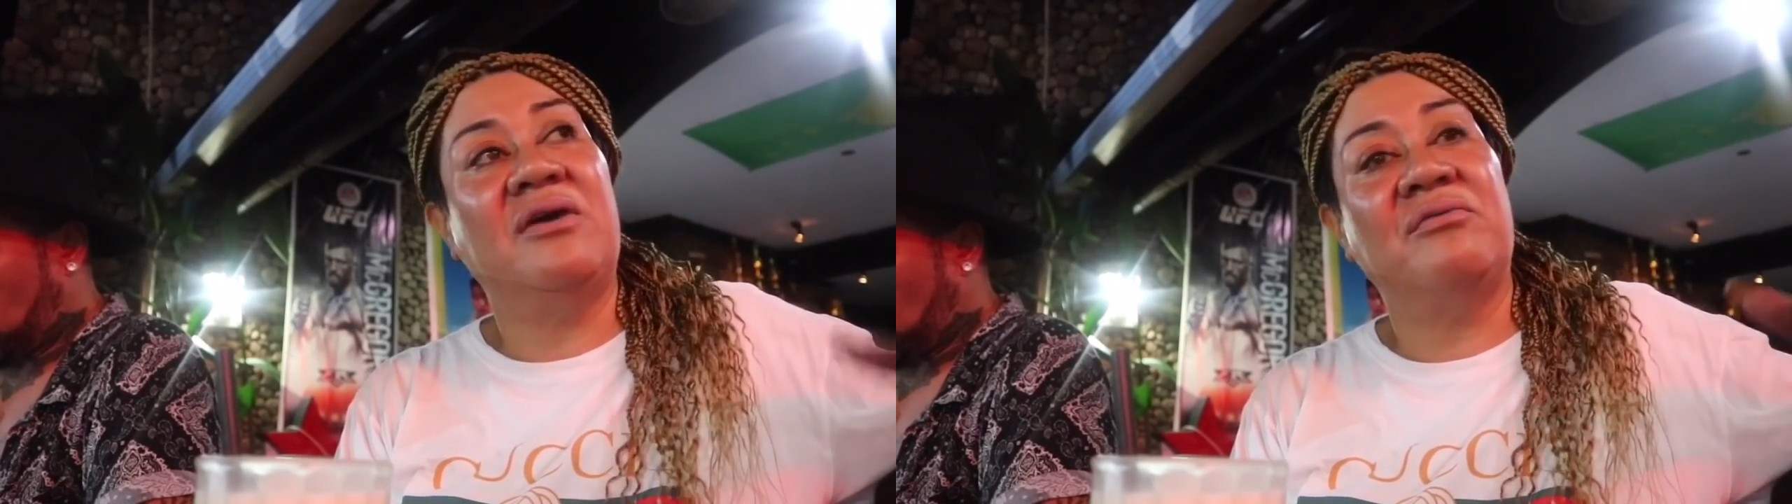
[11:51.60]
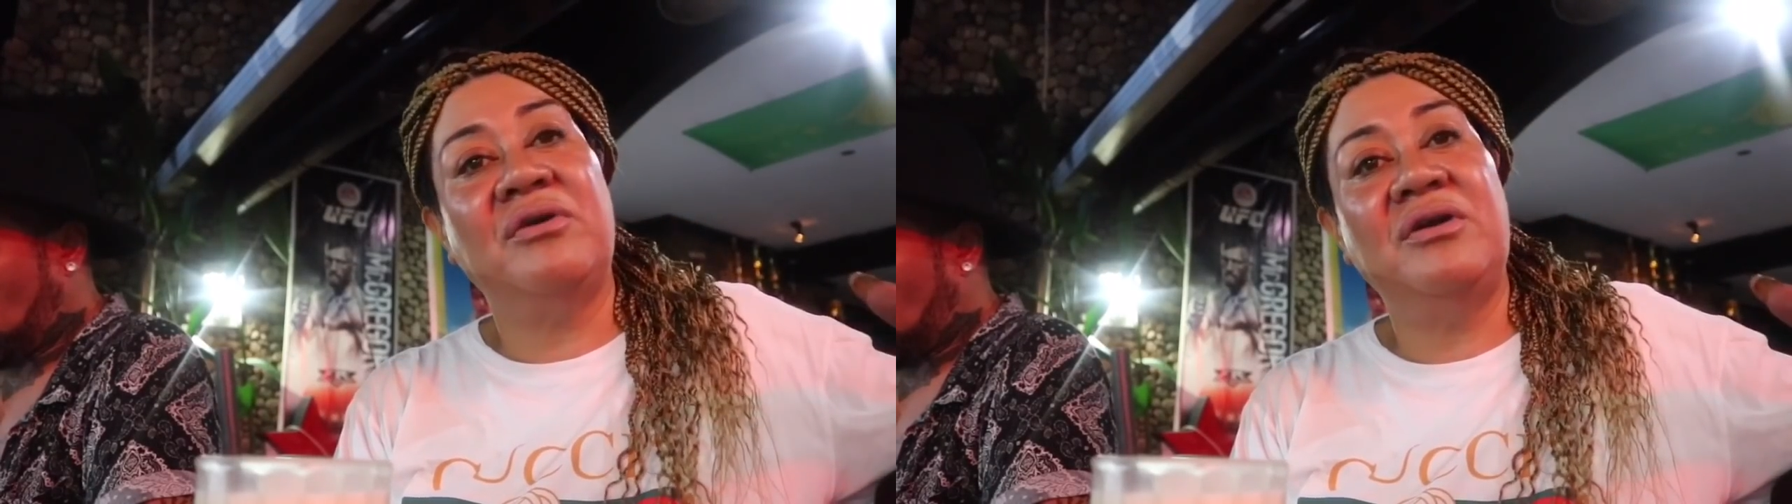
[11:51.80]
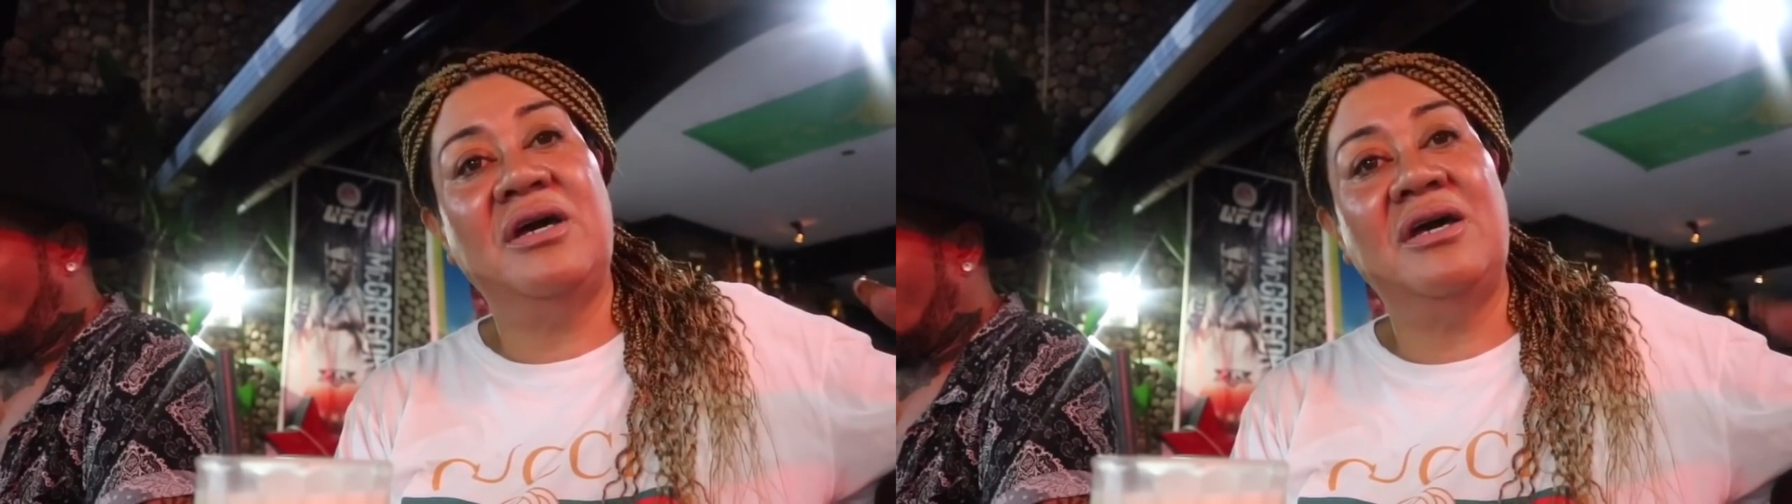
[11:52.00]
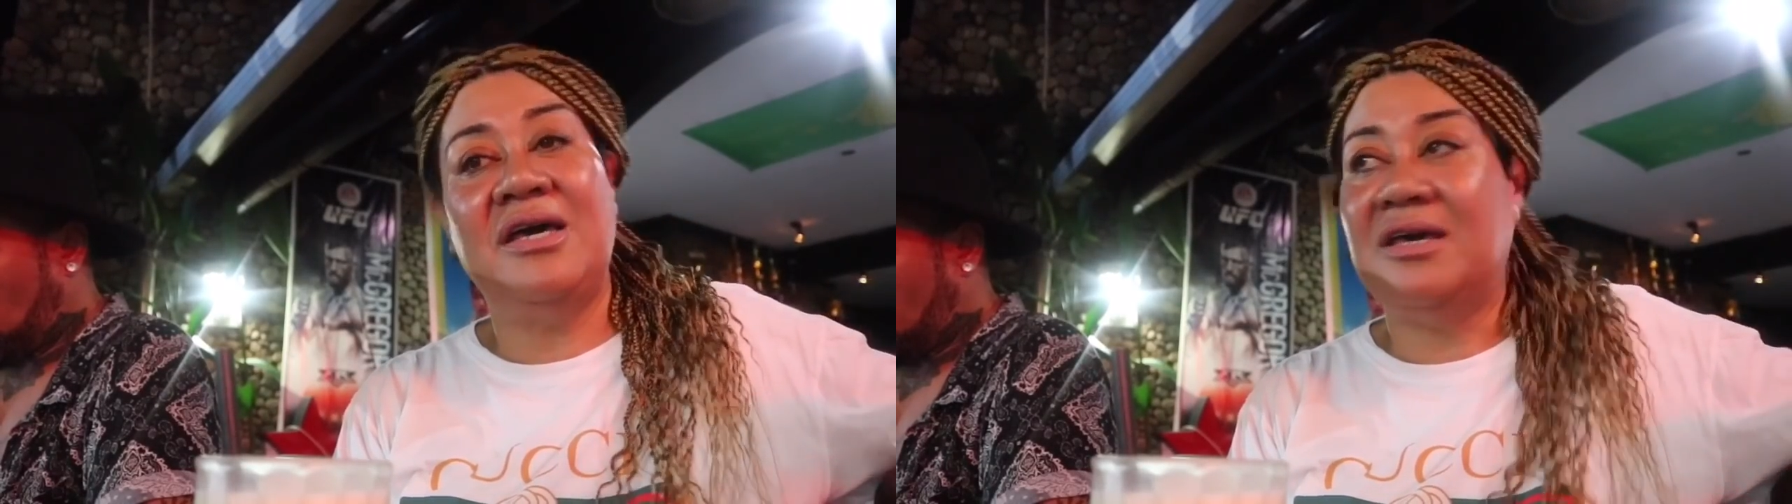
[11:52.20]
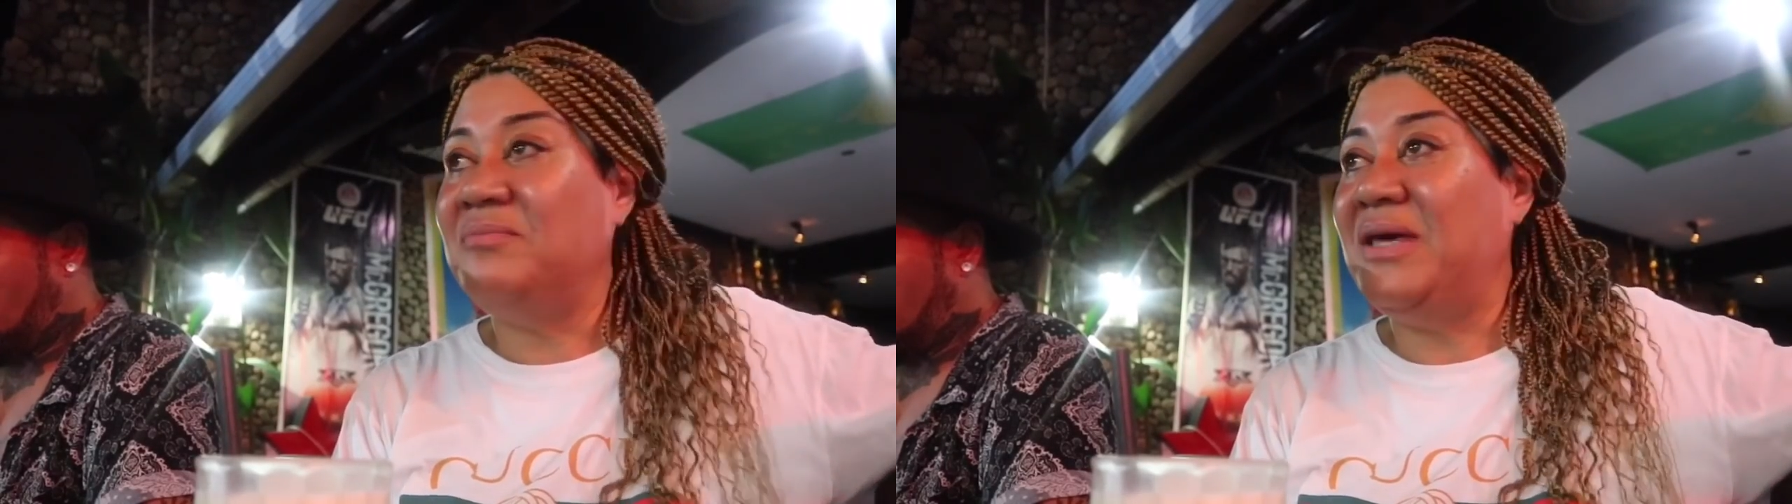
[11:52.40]
Garuda,
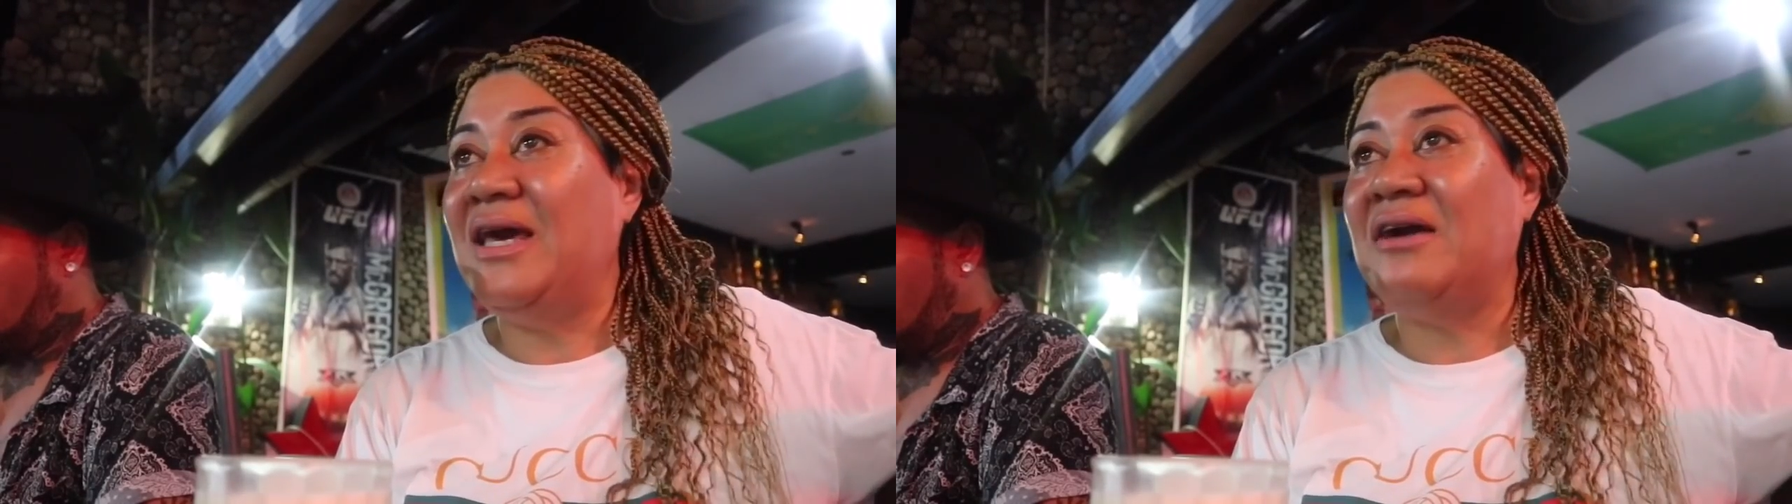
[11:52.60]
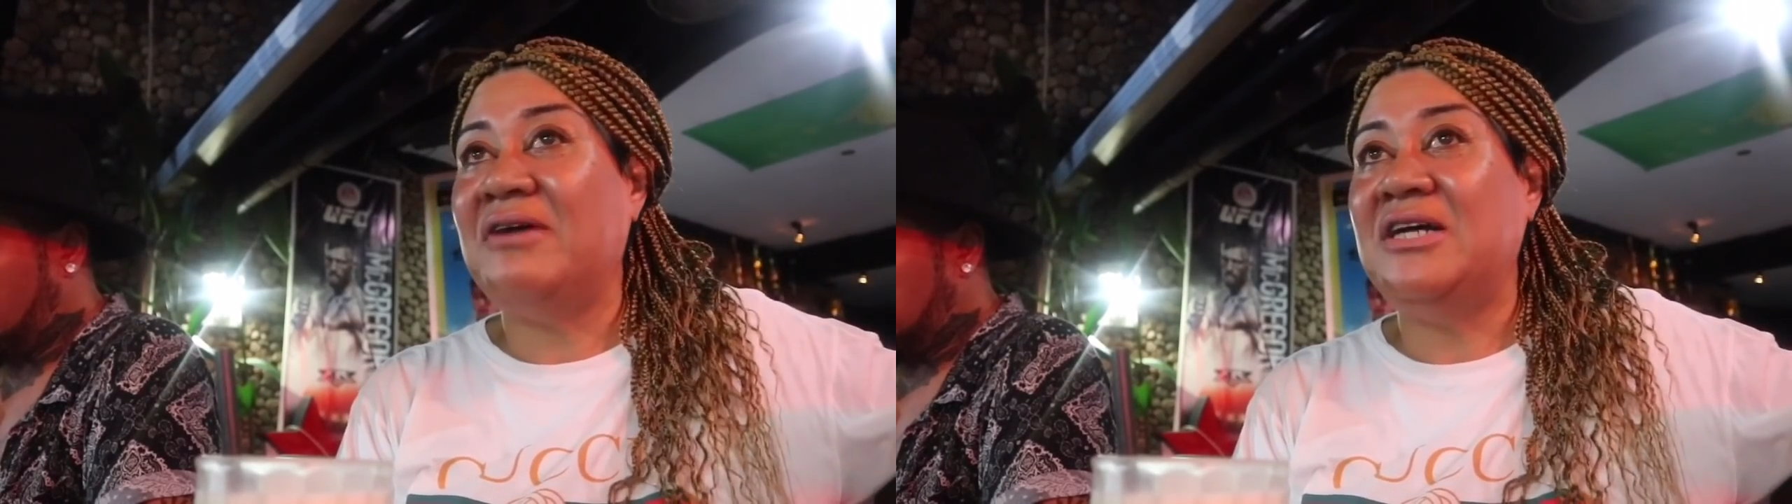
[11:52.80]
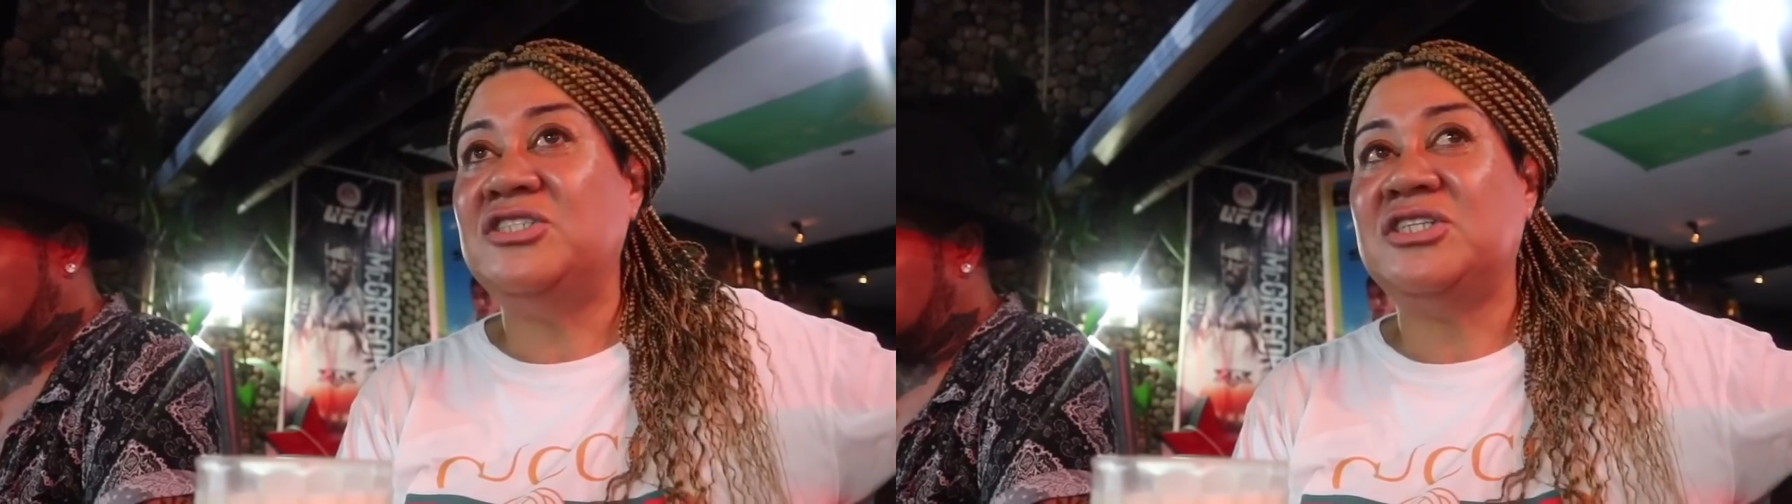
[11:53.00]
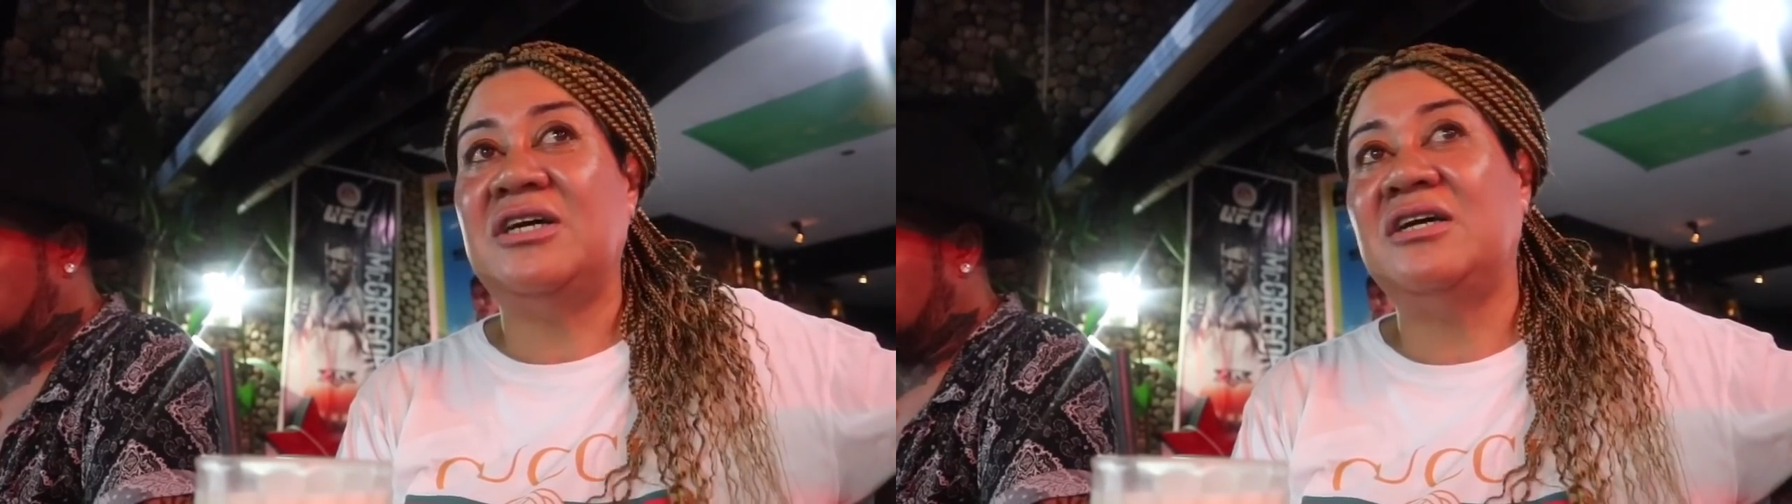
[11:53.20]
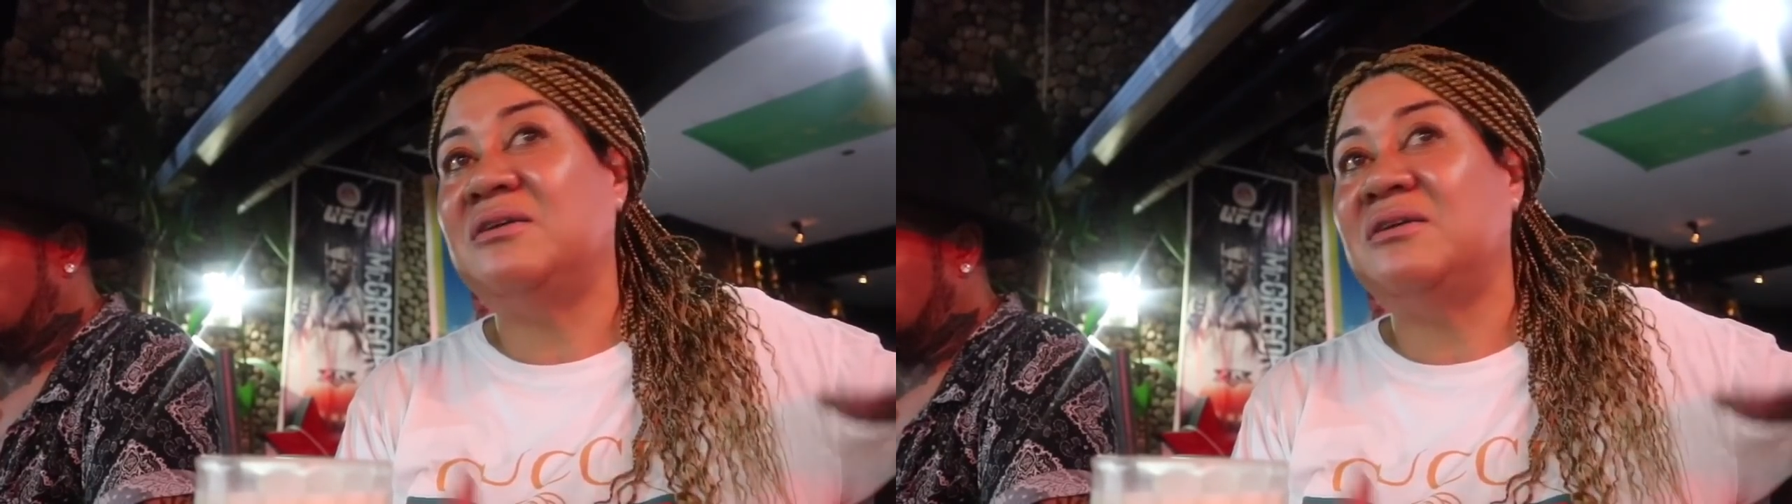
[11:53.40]
it can be AirAsia,